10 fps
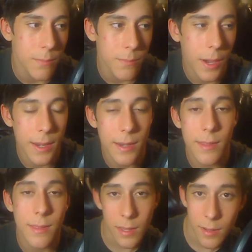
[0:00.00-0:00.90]
But
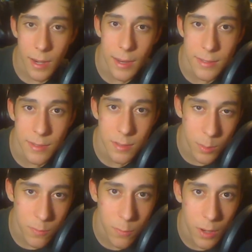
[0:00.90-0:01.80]
thank you guys so
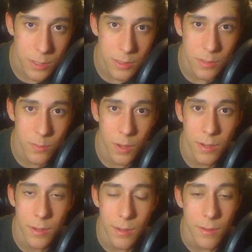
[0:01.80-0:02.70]
much for watching this
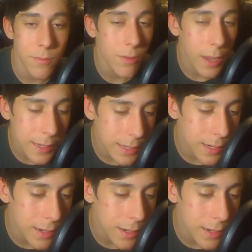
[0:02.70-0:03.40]
one. If you liked it,